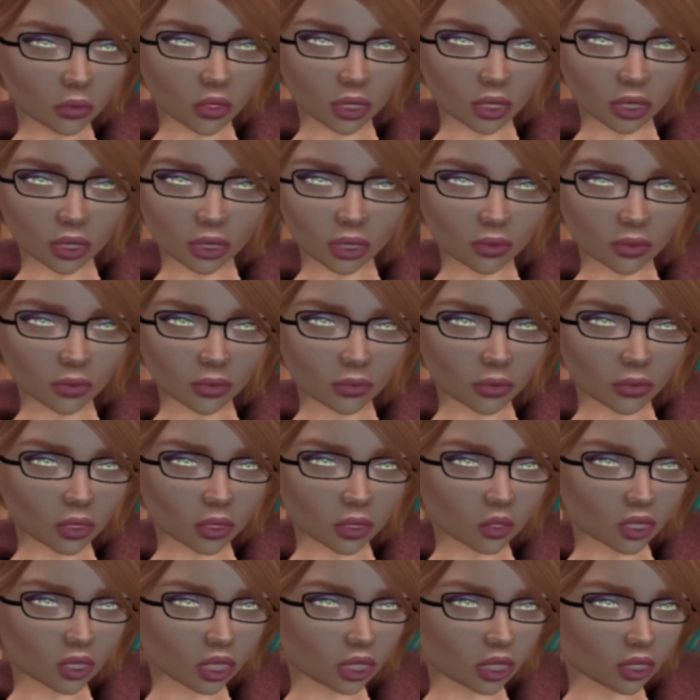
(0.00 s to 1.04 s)

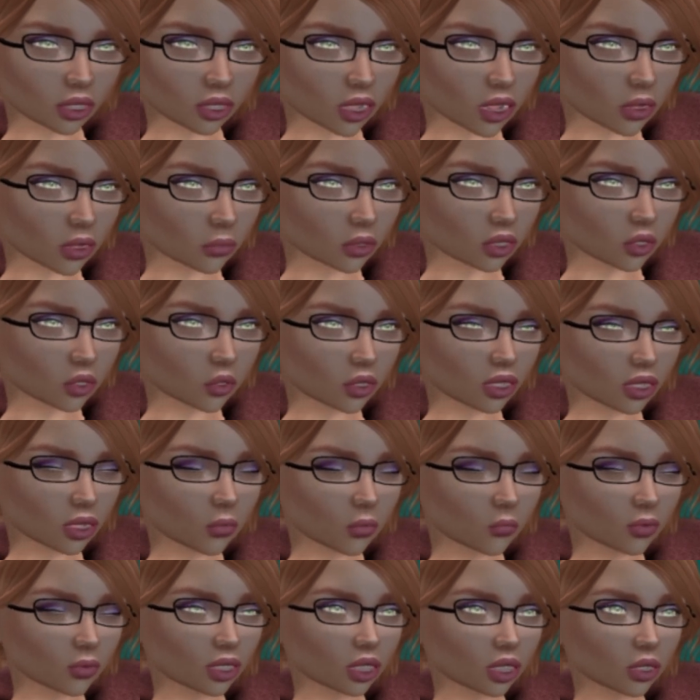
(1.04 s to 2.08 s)
my left
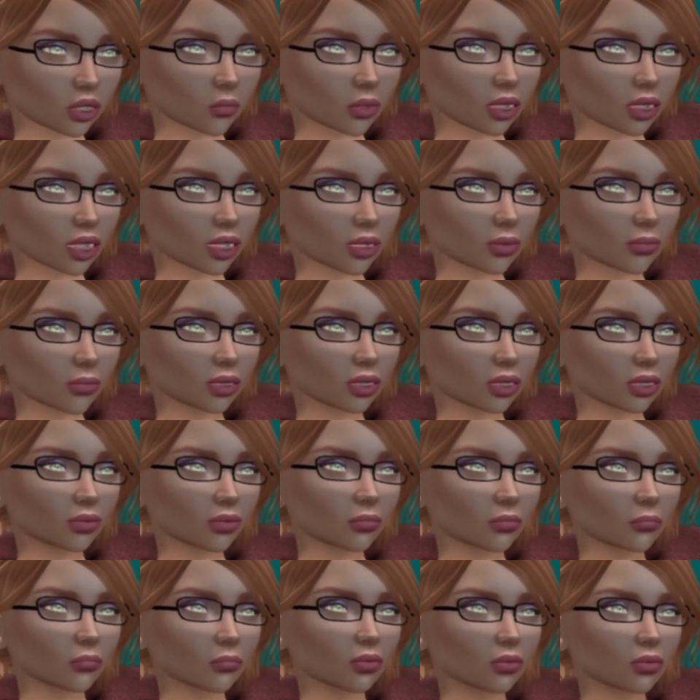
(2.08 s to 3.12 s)
leg just above my
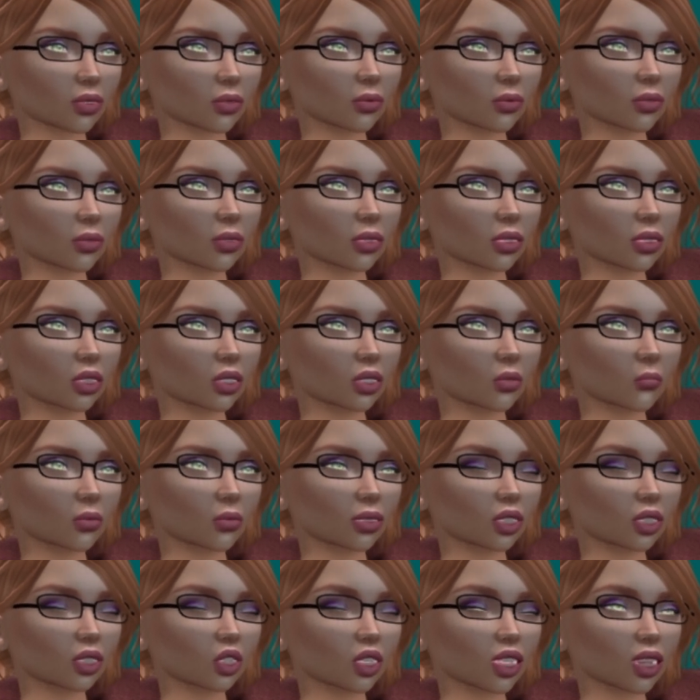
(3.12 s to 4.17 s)
ankle.
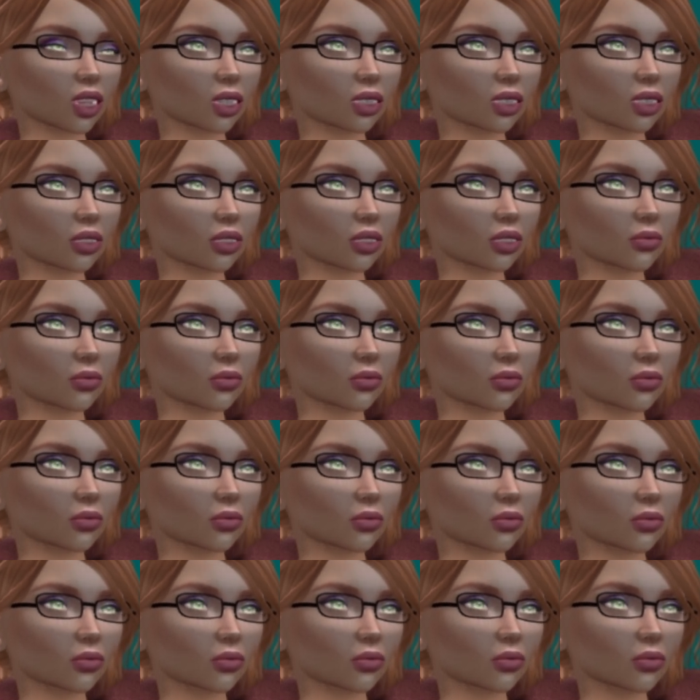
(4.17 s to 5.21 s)
And
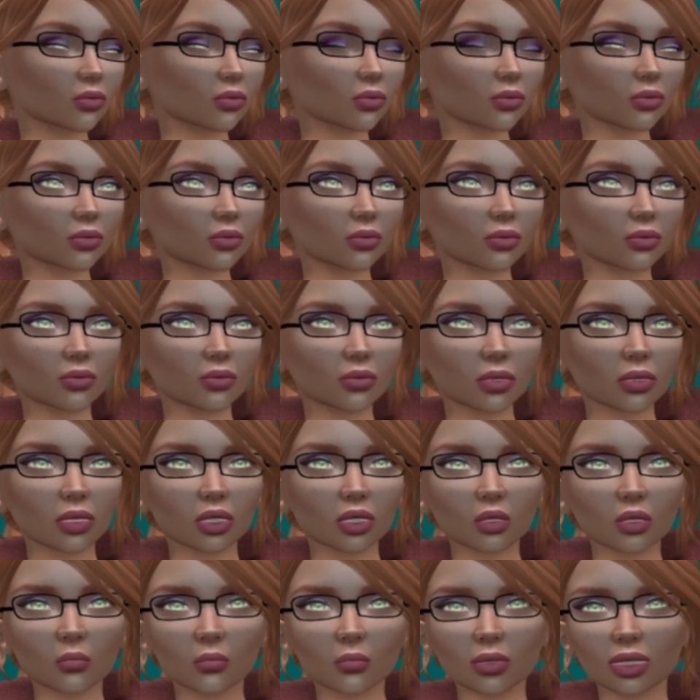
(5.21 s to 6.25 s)
that was
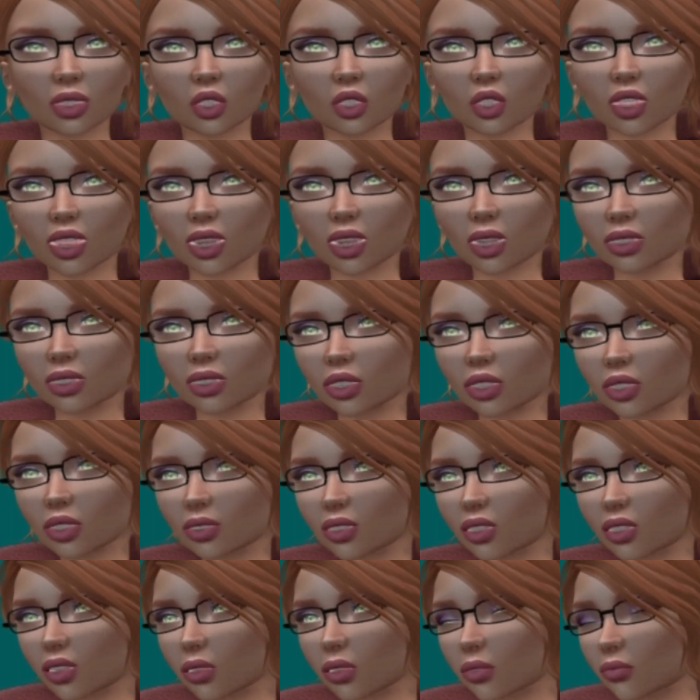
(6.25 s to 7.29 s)
a
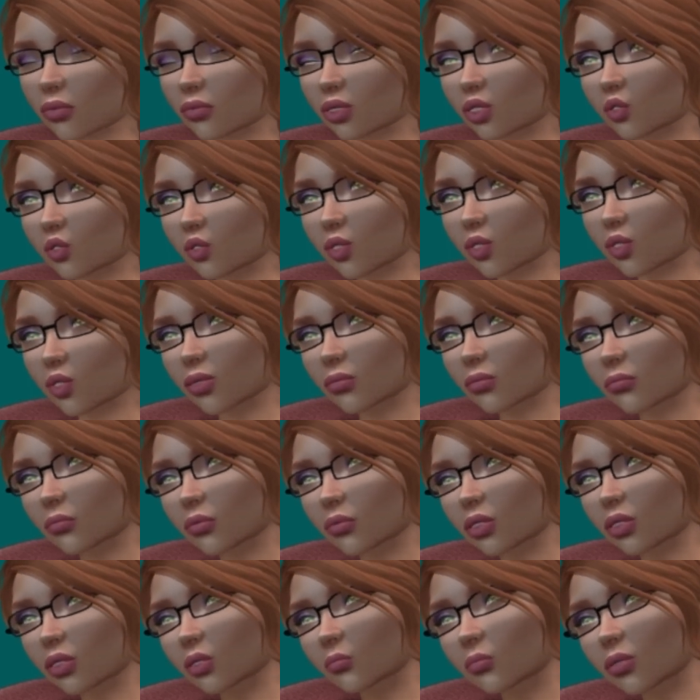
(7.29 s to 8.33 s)
process,
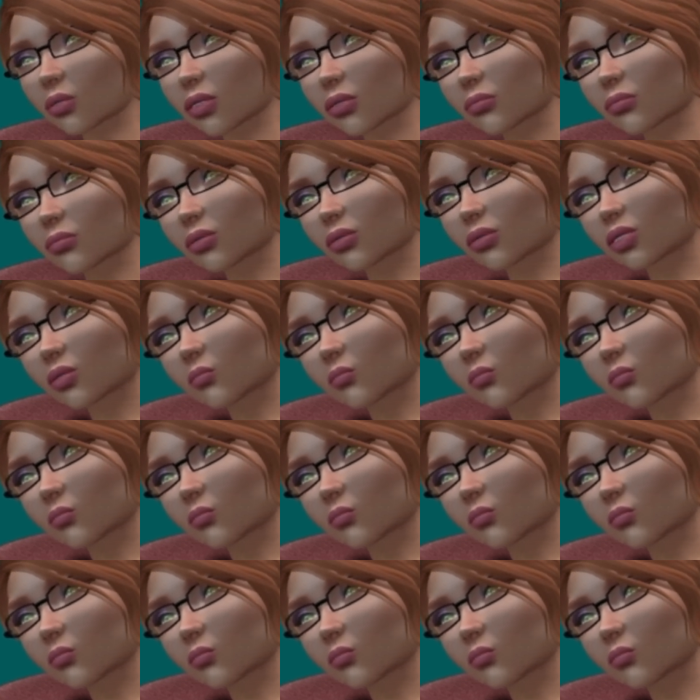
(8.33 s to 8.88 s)
because I went